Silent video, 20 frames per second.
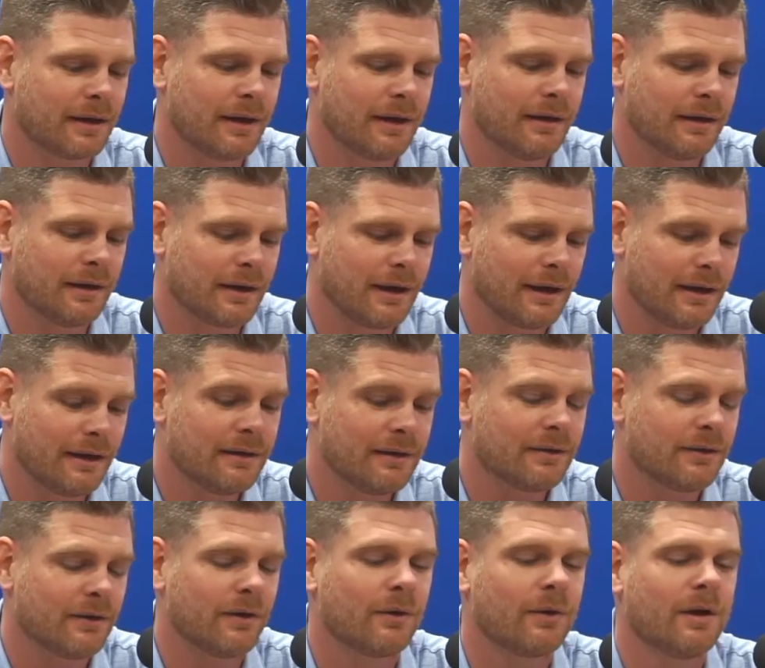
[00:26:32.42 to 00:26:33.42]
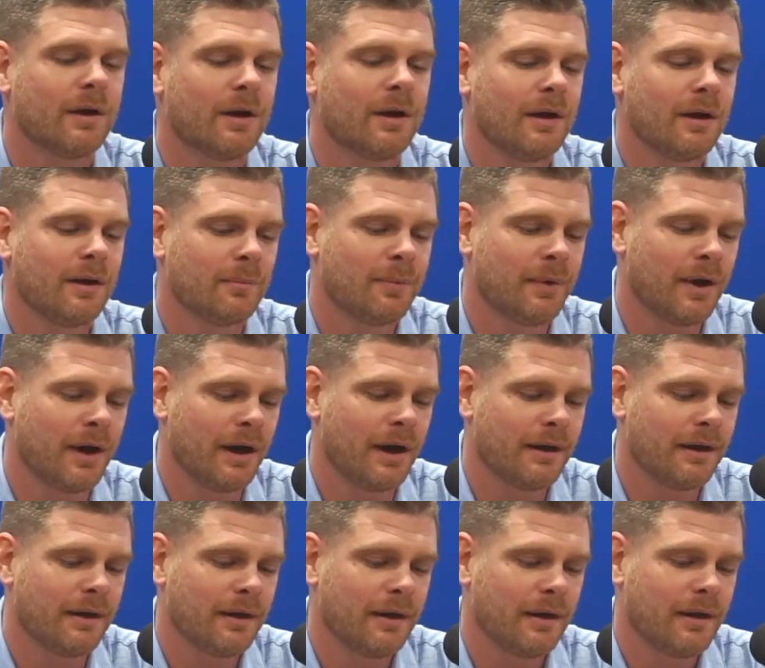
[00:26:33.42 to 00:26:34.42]
get into.
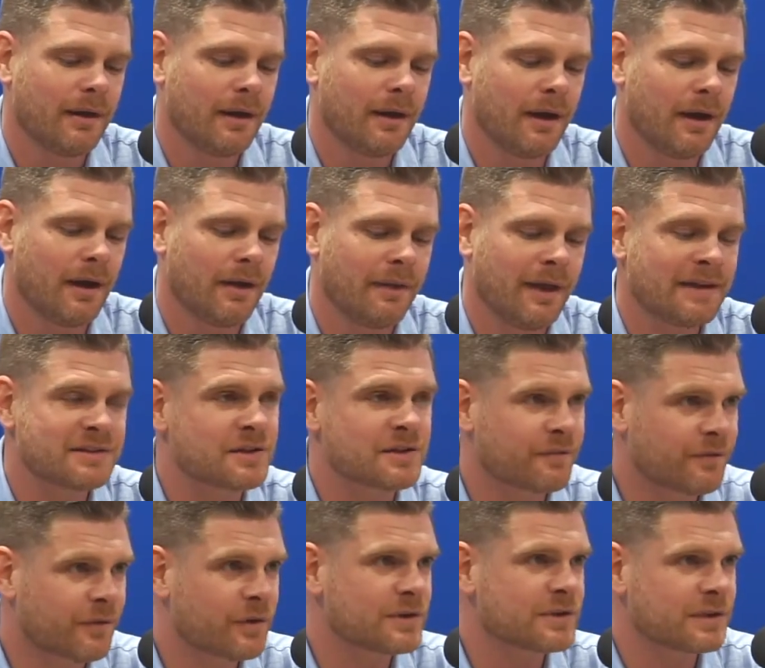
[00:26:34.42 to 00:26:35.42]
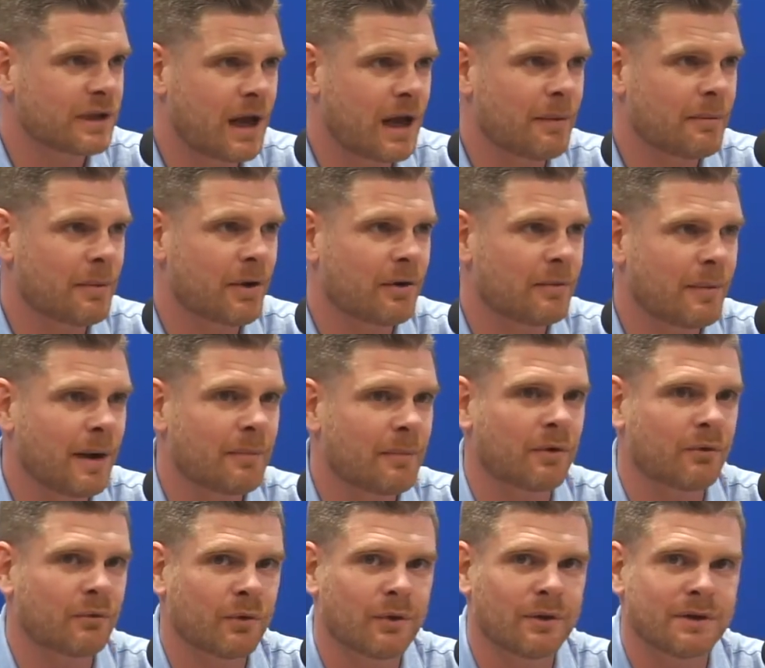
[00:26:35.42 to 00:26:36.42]
But that's the first time I remember
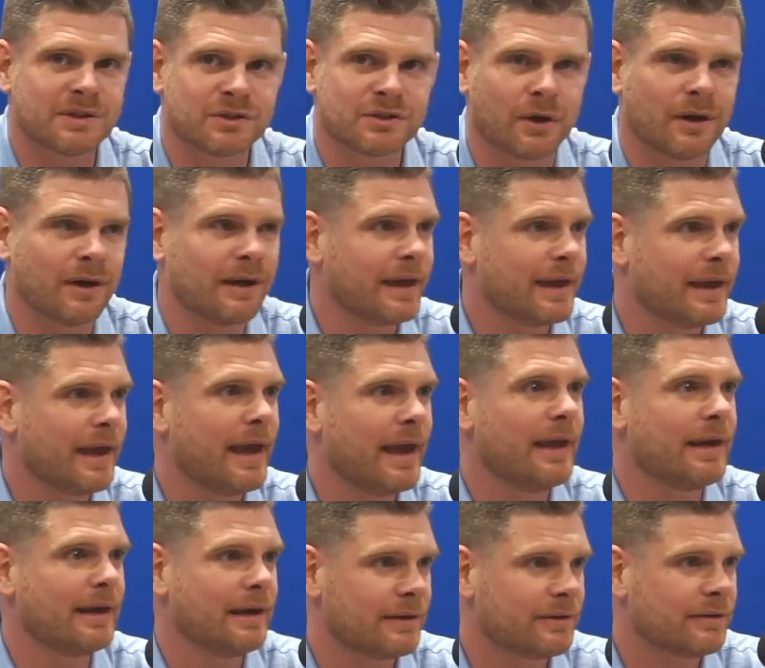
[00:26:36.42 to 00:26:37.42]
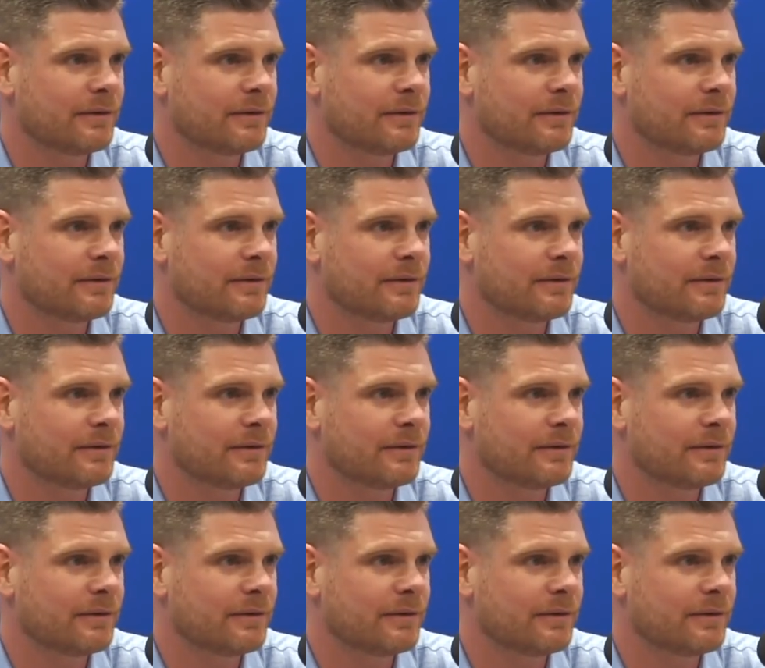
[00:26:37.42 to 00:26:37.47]
really starting to get headaches.